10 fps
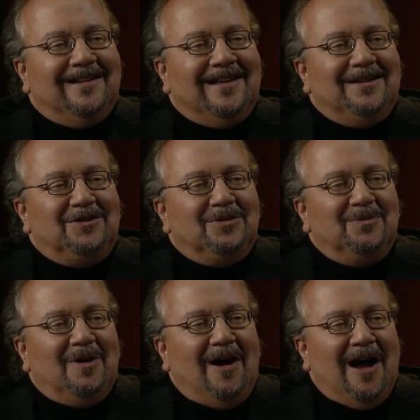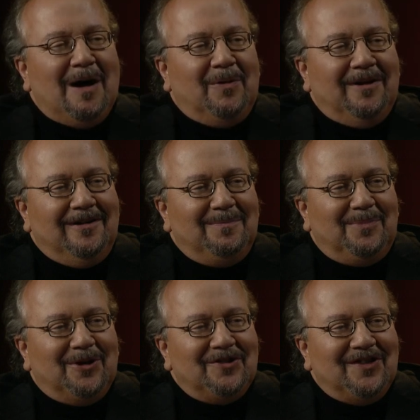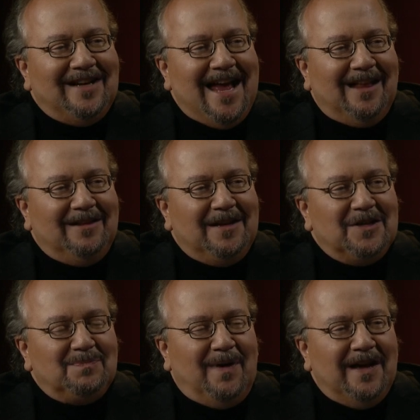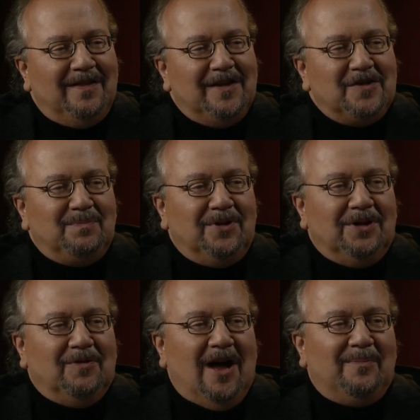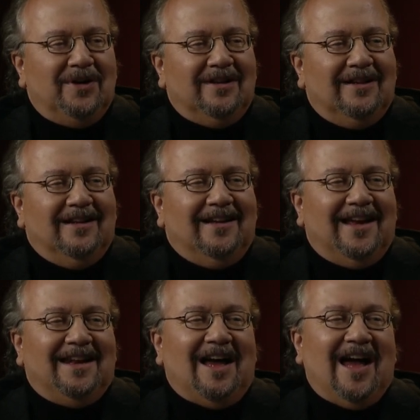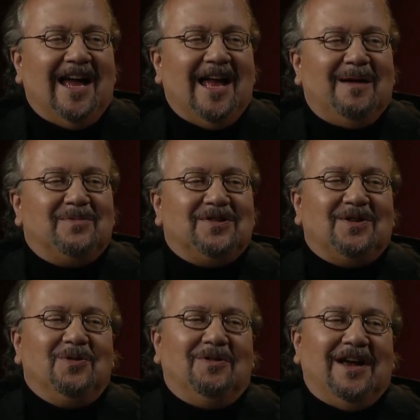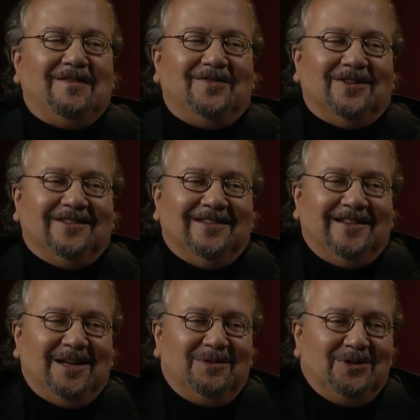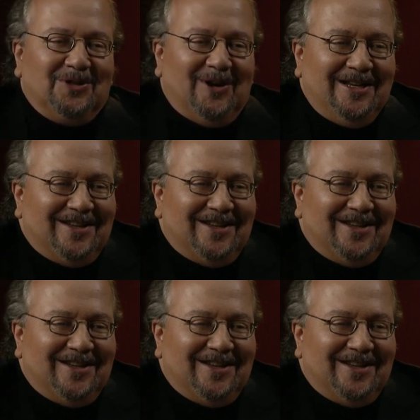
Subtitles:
into our personalities by this book, Robert, and I am so grateful that you joined